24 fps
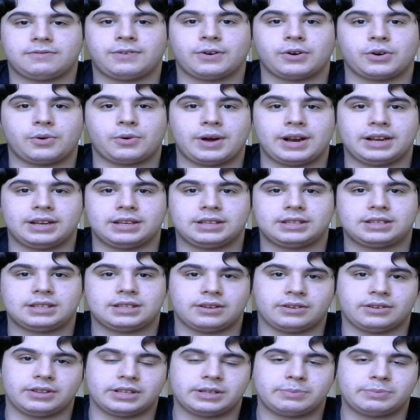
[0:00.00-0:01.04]
photo edits
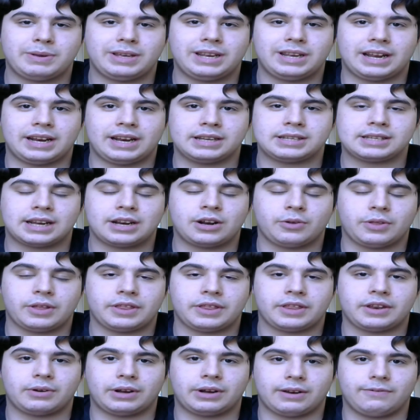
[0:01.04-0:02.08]
or the speed edits, I know that
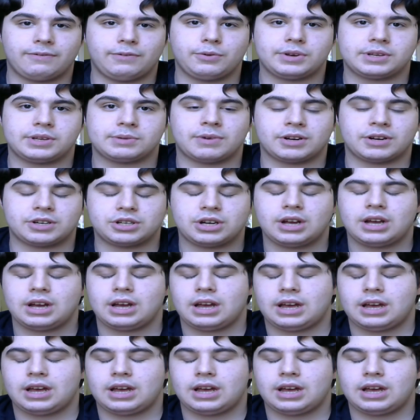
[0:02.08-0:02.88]
they don't get viewed as much.